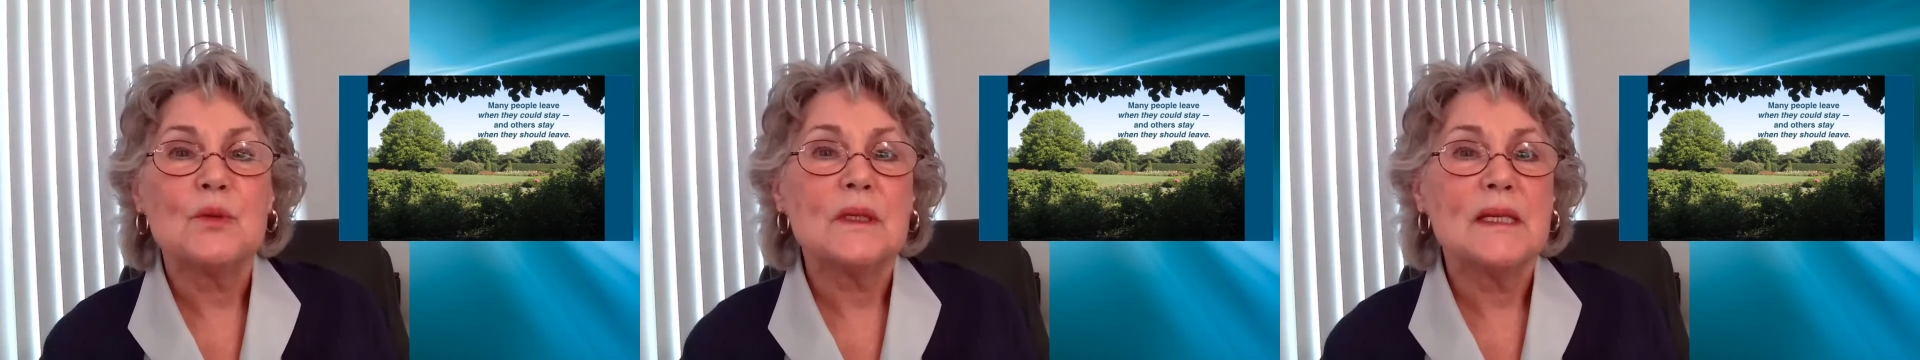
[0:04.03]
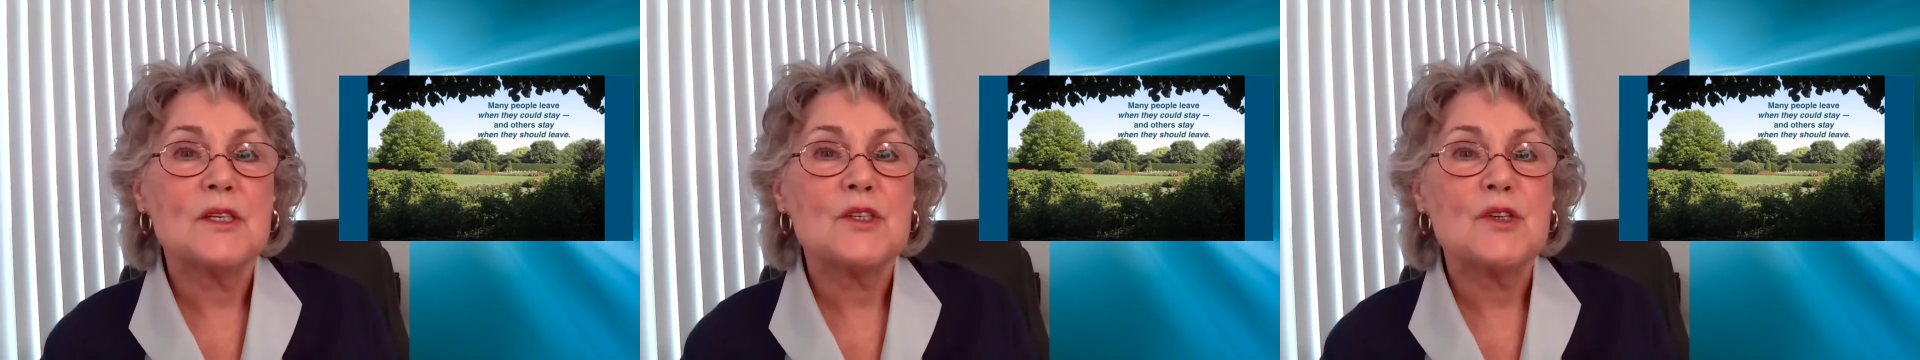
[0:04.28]

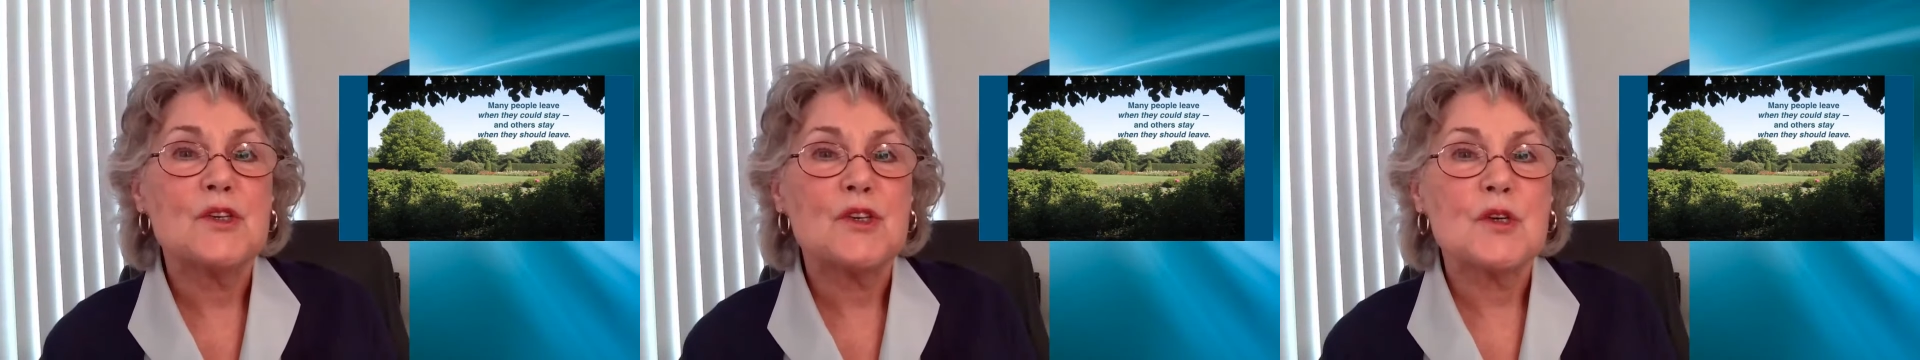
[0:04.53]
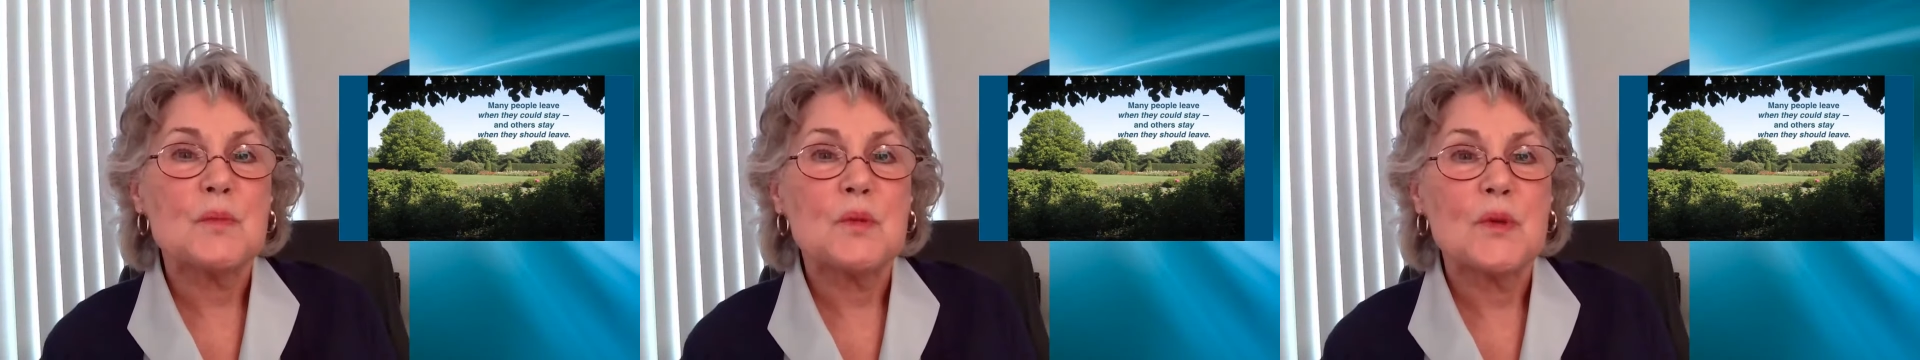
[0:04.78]

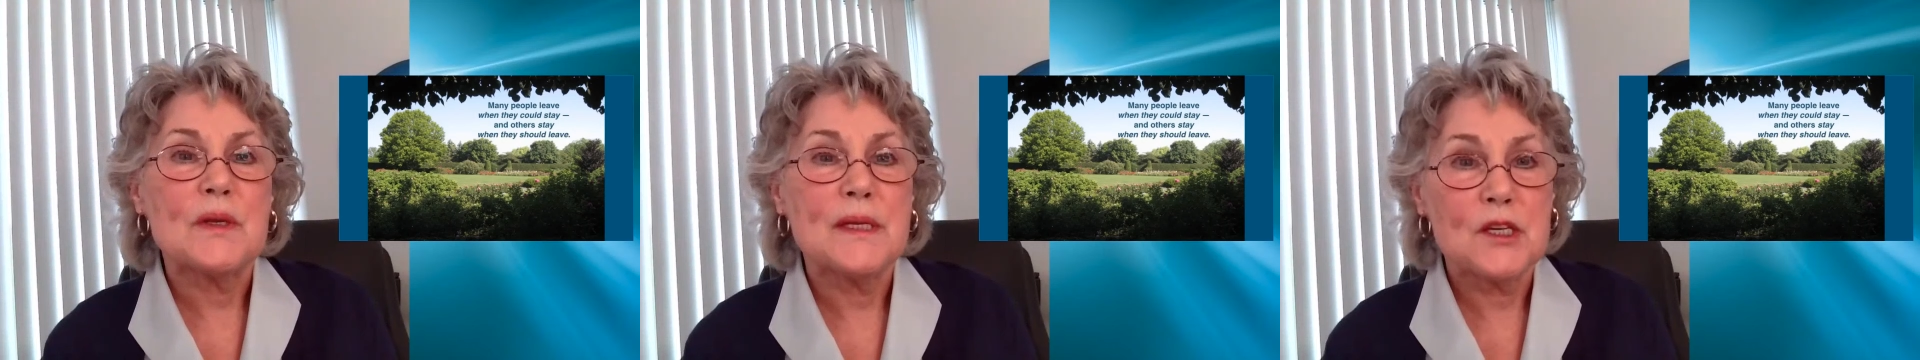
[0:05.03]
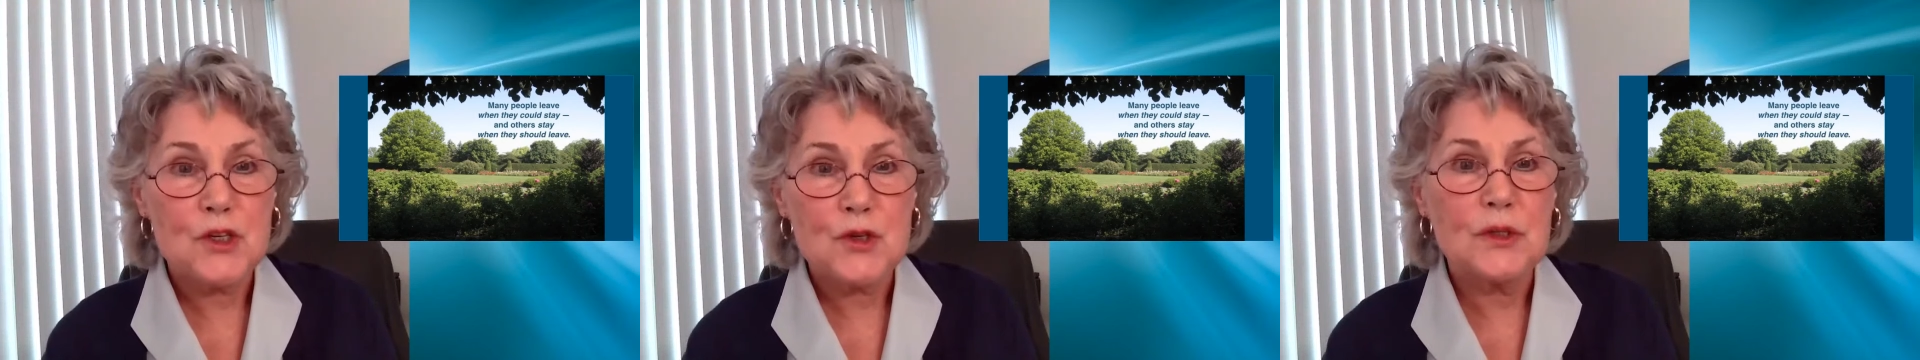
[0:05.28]
relationship when
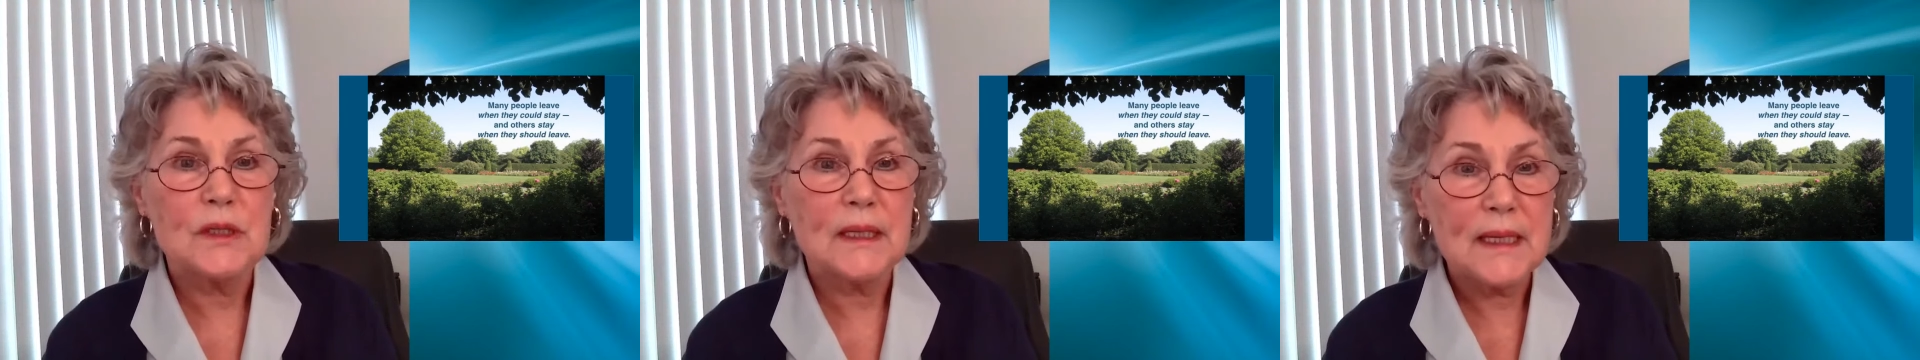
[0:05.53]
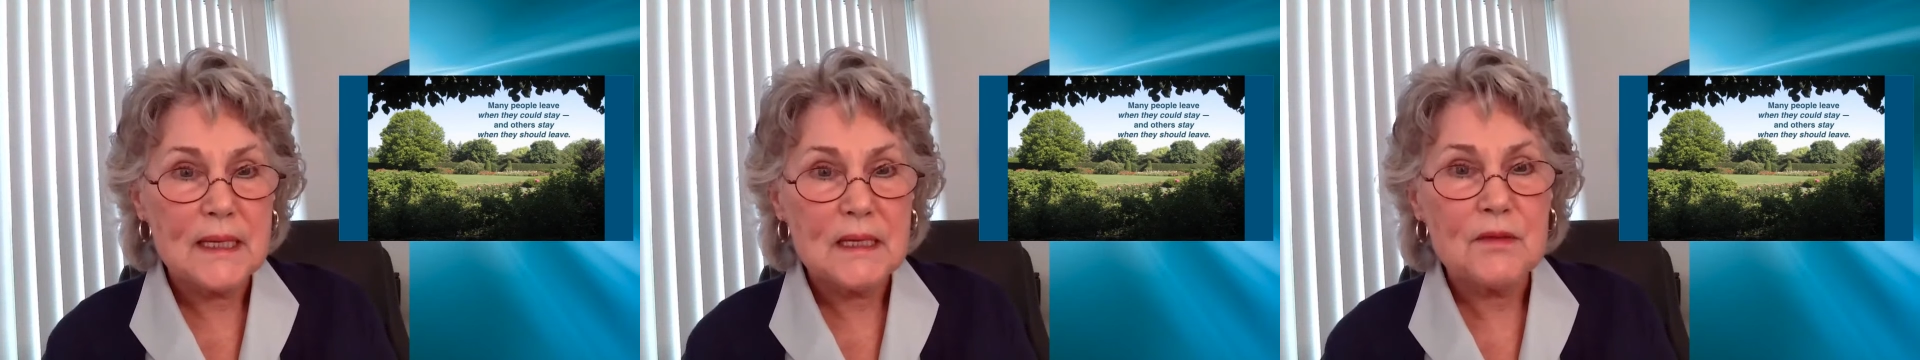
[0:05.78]
they should
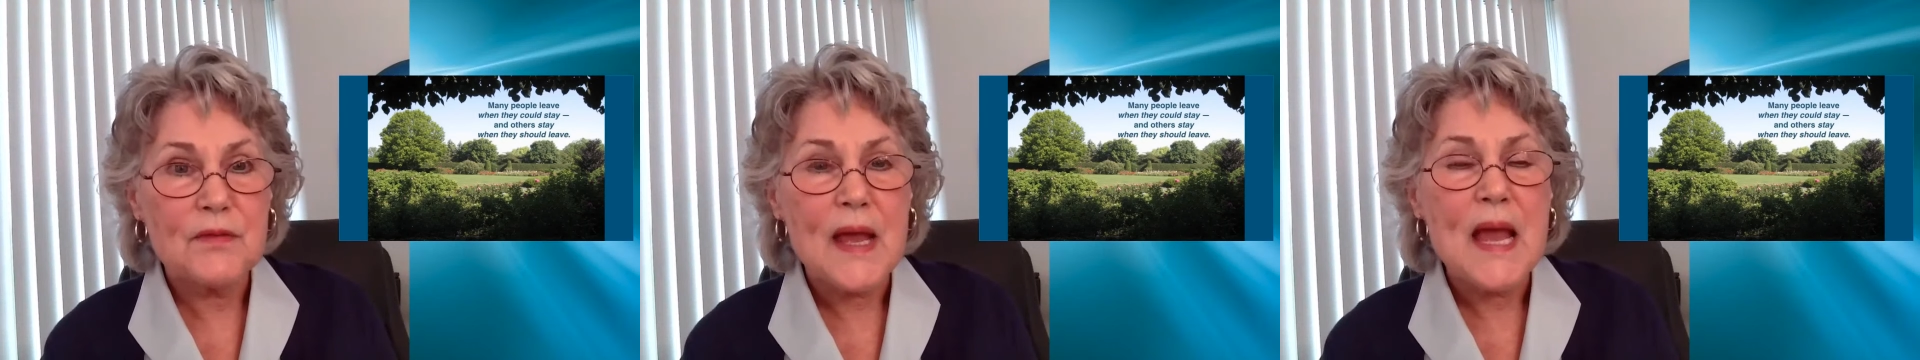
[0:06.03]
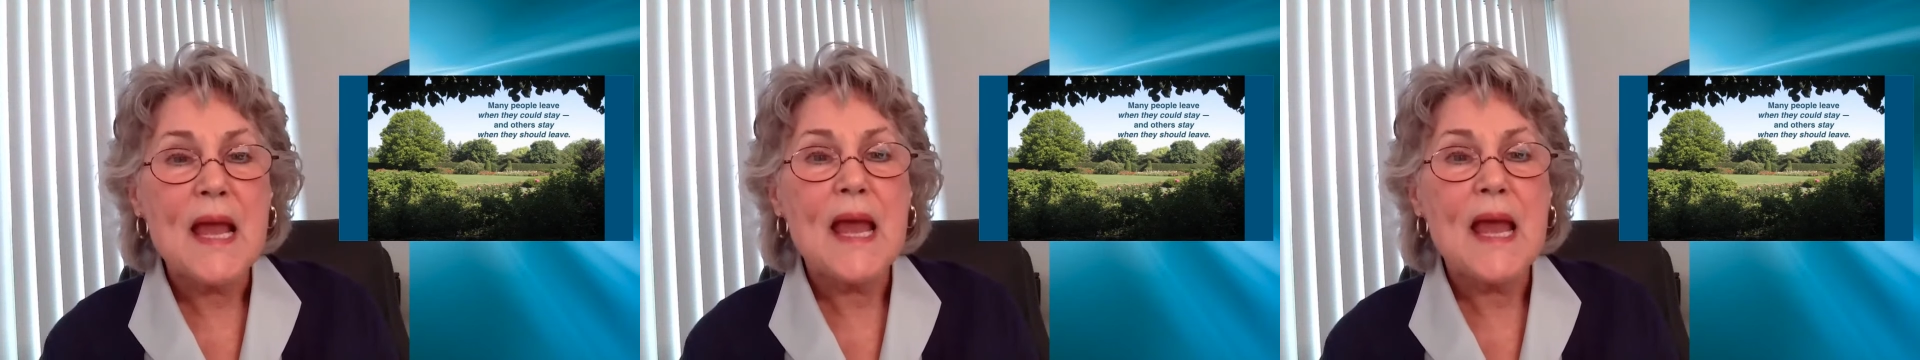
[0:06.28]
leave,